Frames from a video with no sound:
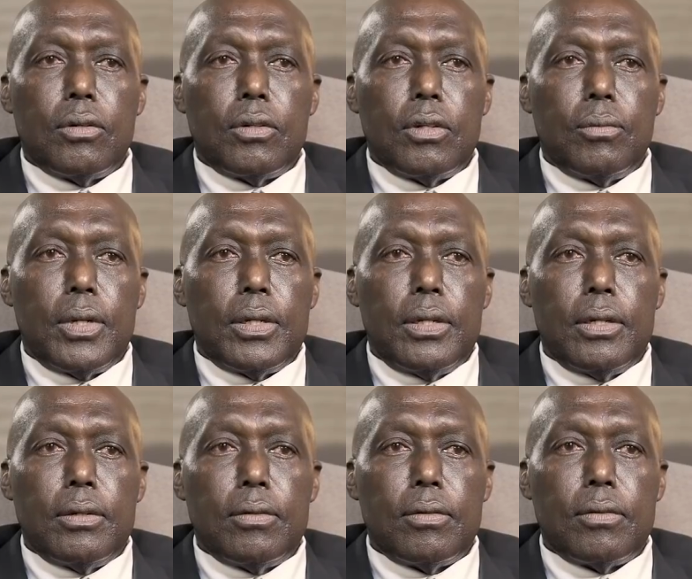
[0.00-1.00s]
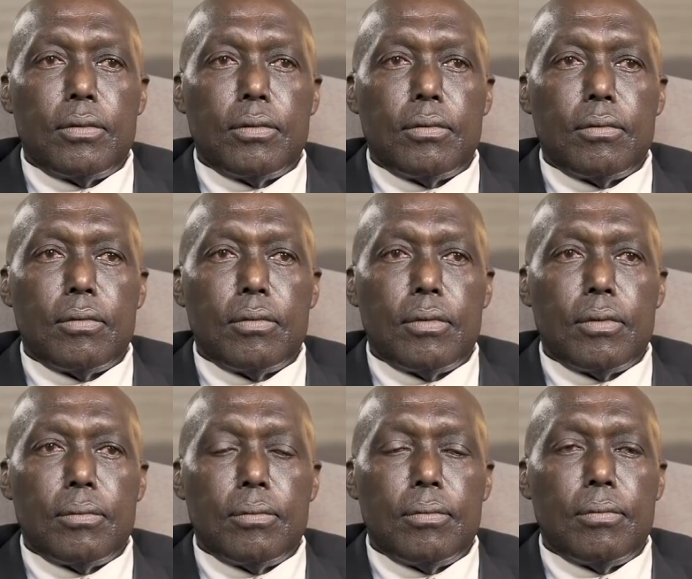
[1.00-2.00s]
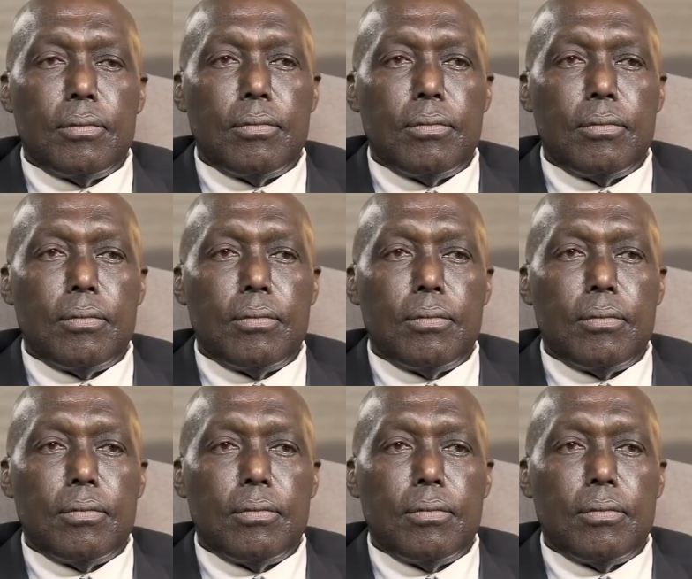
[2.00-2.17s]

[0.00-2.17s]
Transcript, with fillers: Not in my days. Okay. Mm. But